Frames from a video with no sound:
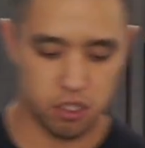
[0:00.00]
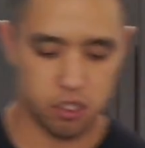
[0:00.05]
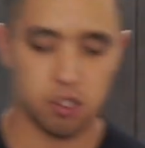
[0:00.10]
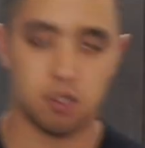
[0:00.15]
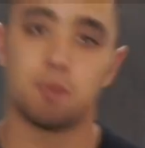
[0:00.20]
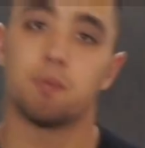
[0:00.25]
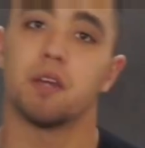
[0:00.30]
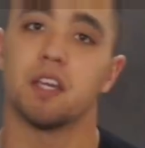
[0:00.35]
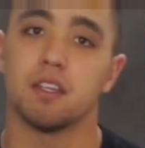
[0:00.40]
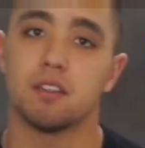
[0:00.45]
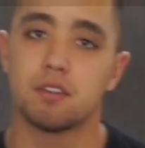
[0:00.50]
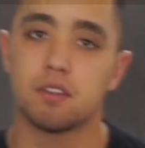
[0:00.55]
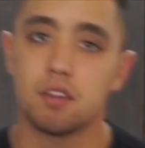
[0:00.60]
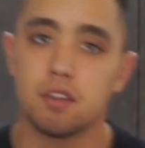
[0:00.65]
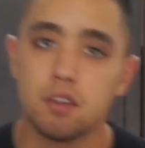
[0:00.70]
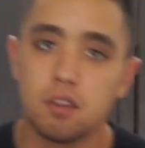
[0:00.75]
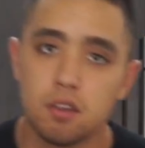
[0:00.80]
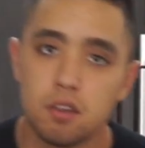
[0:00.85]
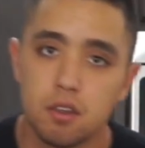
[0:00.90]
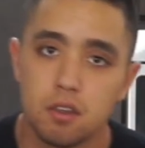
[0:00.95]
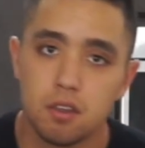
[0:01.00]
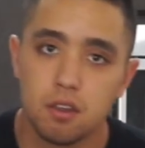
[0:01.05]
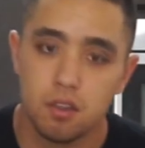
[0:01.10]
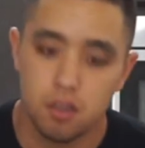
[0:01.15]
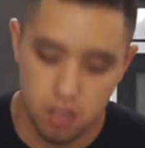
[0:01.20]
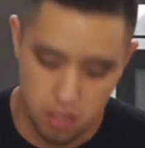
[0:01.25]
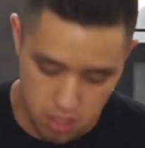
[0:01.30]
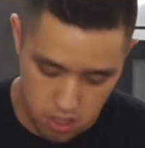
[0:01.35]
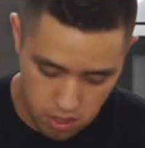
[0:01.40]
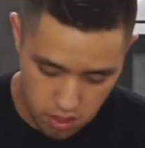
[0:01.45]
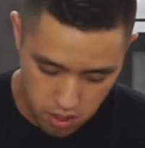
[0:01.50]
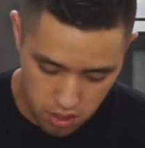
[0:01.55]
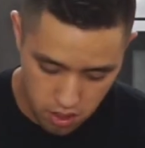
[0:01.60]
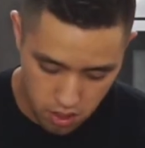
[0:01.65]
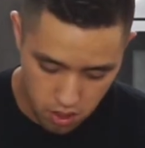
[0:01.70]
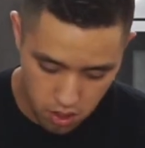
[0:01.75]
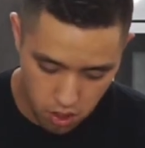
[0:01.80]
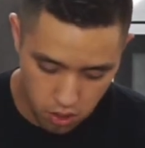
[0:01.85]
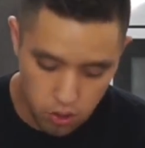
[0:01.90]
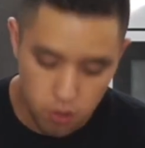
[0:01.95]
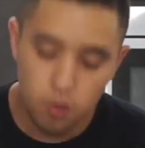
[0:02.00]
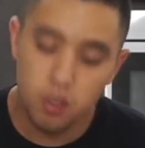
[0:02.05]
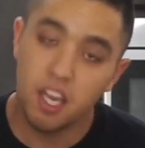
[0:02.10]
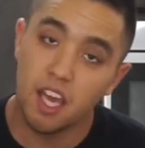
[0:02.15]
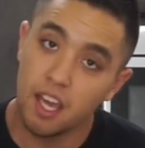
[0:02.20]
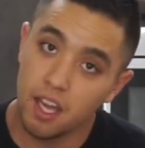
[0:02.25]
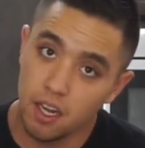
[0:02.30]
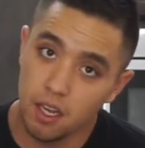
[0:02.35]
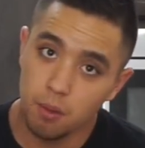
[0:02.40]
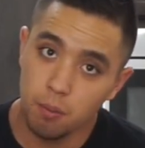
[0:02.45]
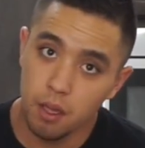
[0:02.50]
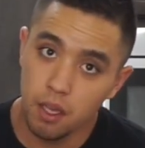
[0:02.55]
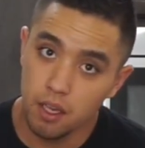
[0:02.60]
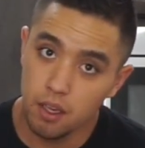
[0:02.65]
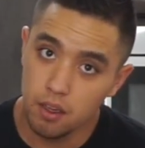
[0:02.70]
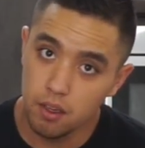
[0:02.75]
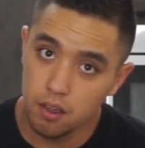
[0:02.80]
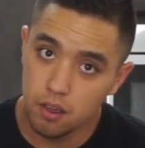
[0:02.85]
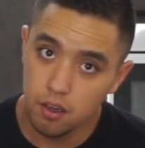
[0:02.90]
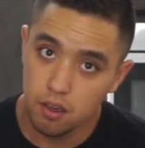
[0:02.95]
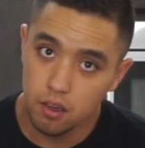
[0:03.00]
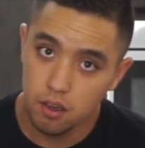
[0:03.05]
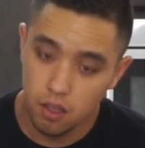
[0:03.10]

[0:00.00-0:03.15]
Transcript: delicious pizza. Are you kidding me?